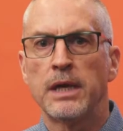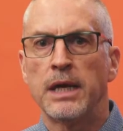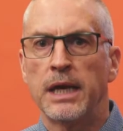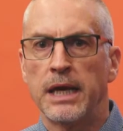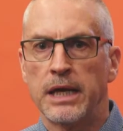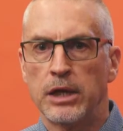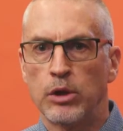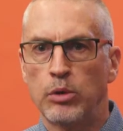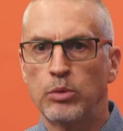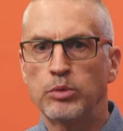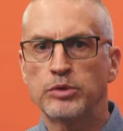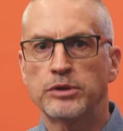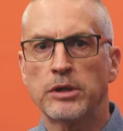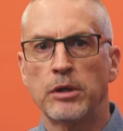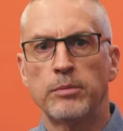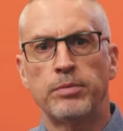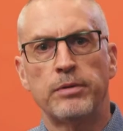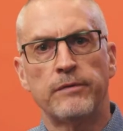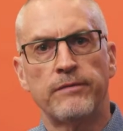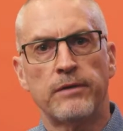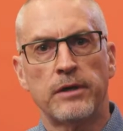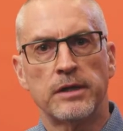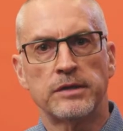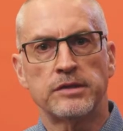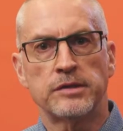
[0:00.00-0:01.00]
It also
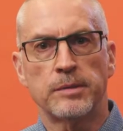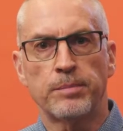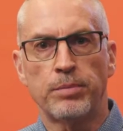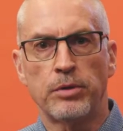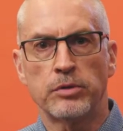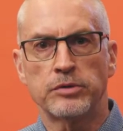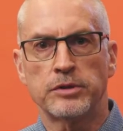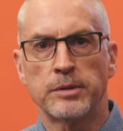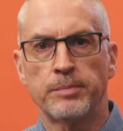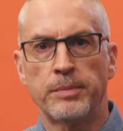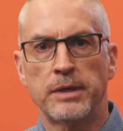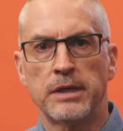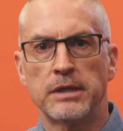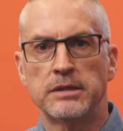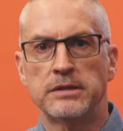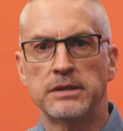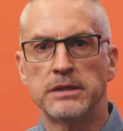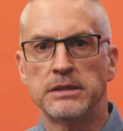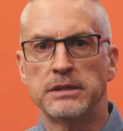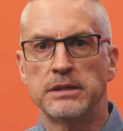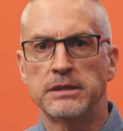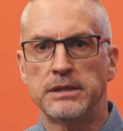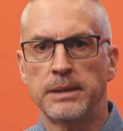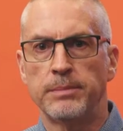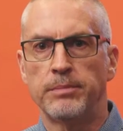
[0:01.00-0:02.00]
provides the possibility
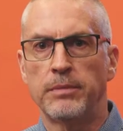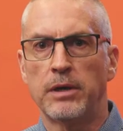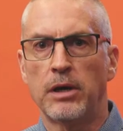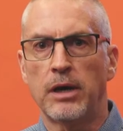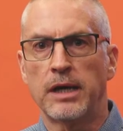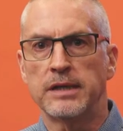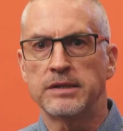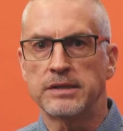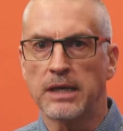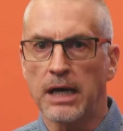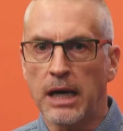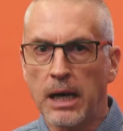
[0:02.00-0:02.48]
to dim lights